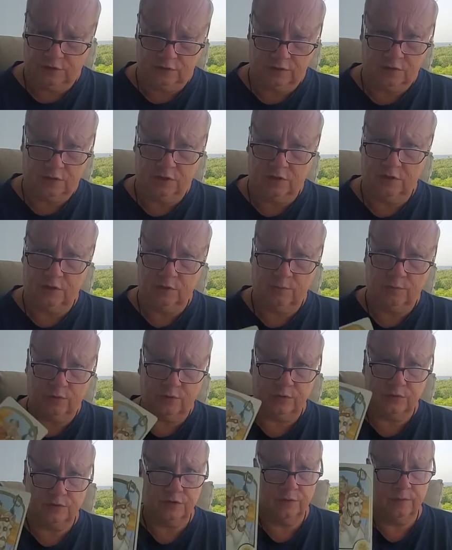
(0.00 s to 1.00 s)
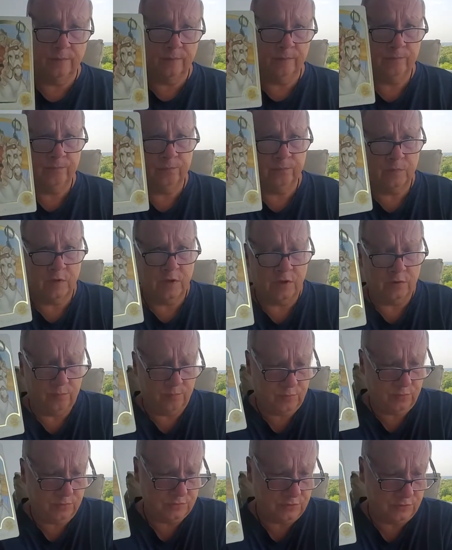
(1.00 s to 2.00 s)
to any person. Now, your
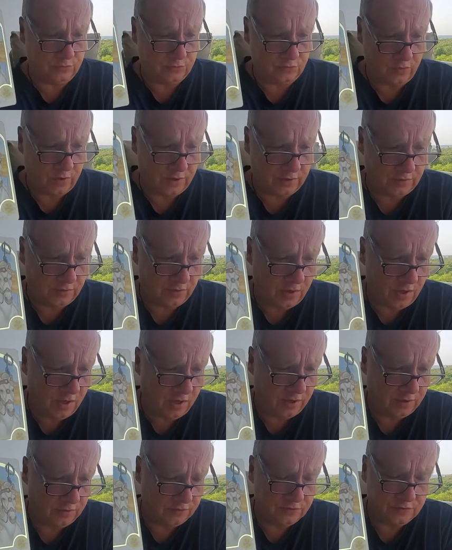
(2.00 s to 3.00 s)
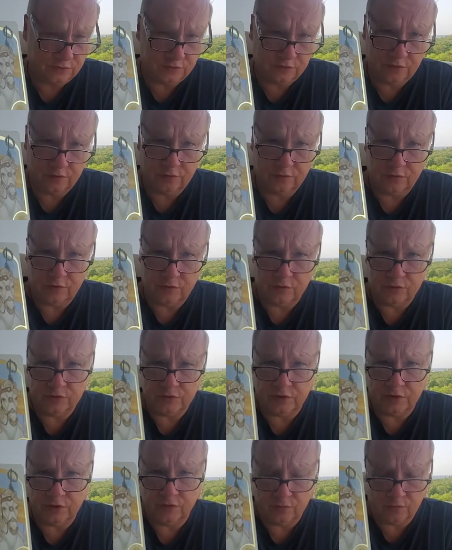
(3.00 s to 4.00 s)
person's riding high. This is their
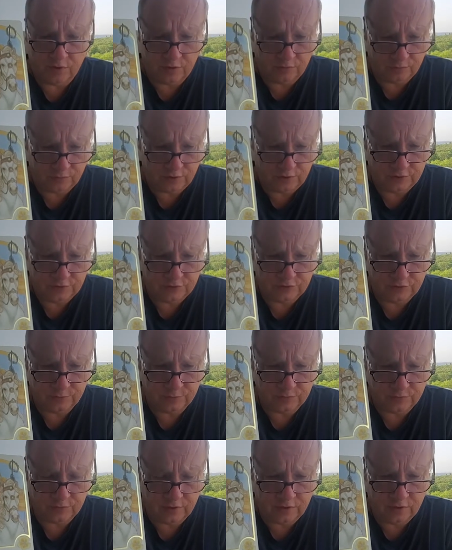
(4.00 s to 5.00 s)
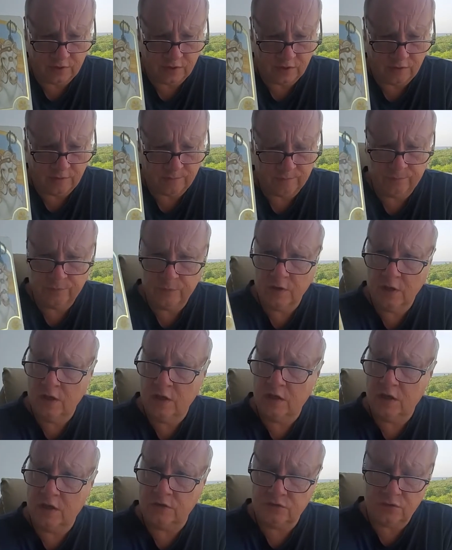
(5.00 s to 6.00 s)
energy in and around relationships right now.
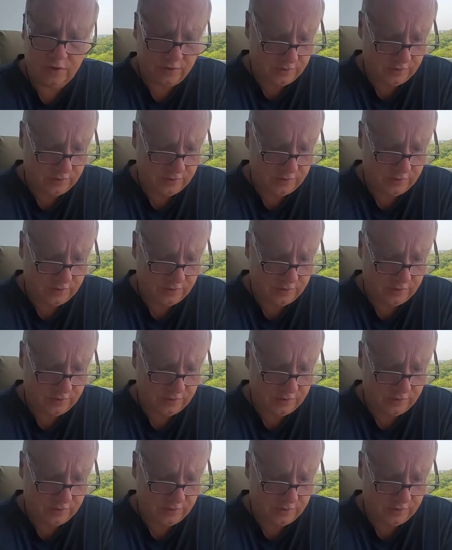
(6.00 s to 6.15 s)
I try to